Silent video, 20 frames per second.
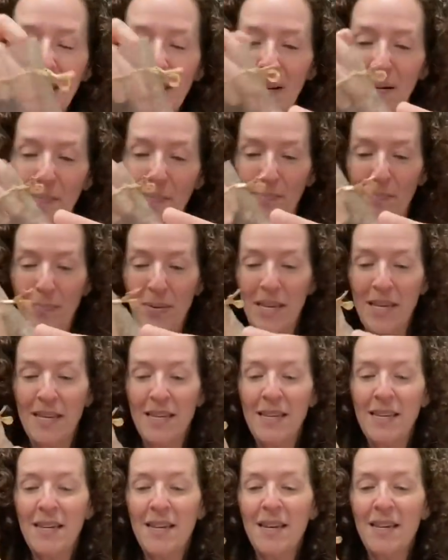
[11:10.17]
some
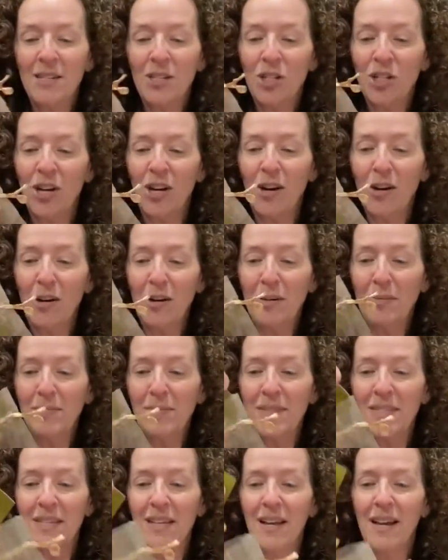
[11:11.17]
bee
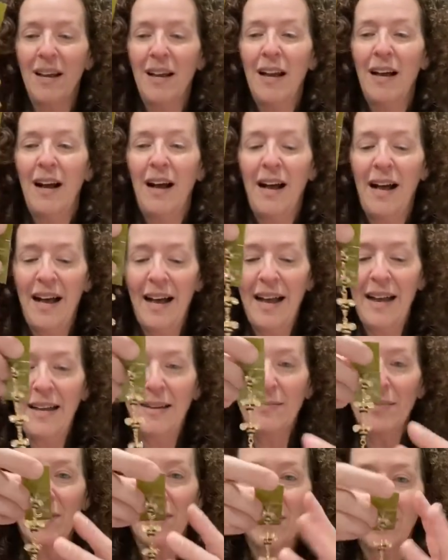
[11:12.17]
charms.
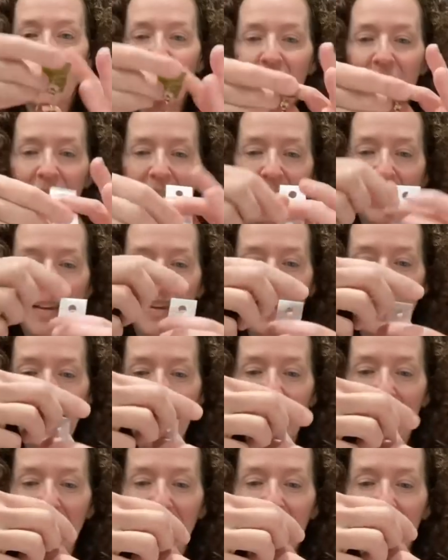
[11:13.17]
I'm so
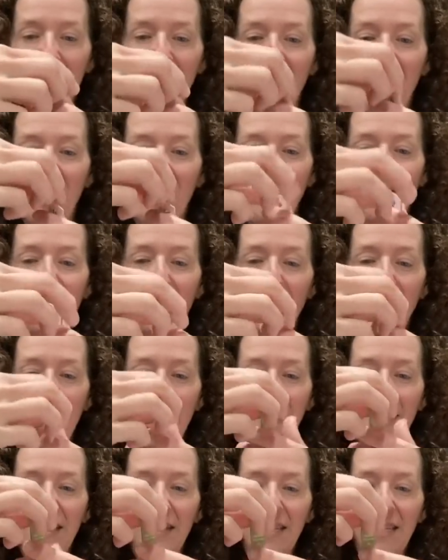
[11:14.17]
excited. I love
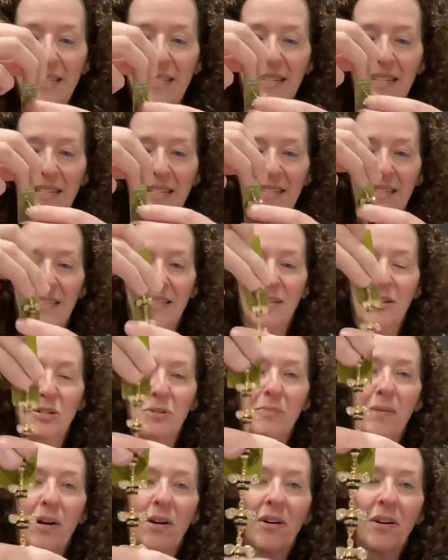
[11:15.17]
making these into stitch
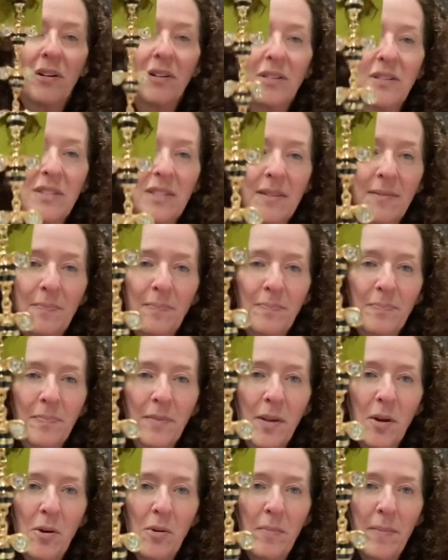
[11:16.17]
markers.
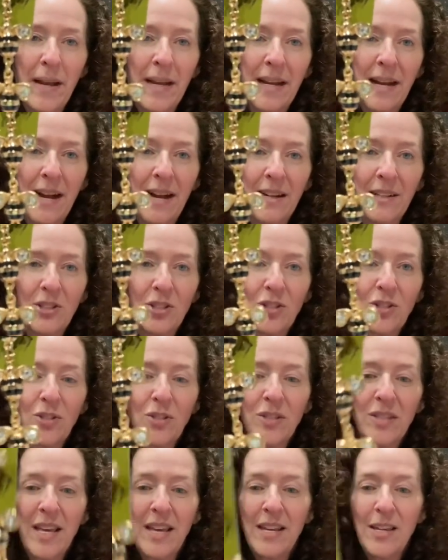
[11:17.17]
Oh my gosh,
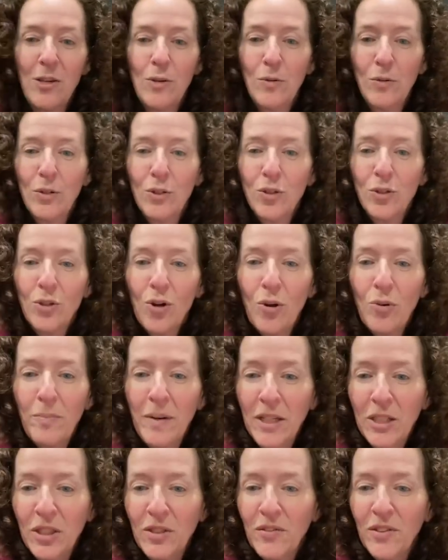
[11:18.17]
thank you so
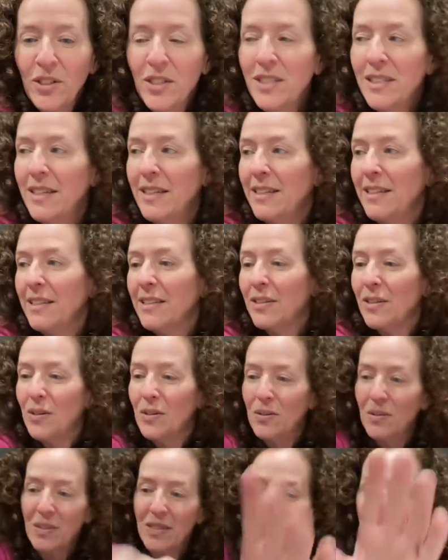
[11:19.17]
much for sending
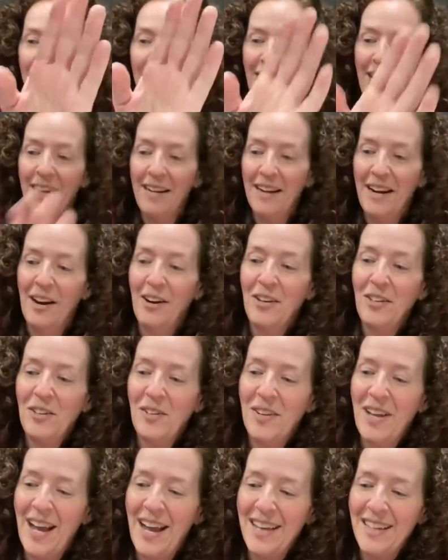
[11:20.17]
those. And then, are
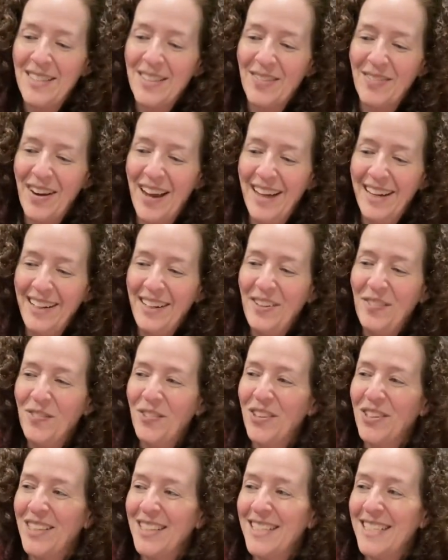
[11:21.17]
you guys ready
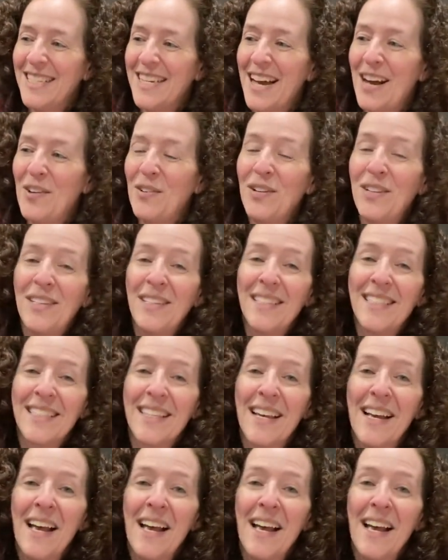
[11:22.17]
for the towels?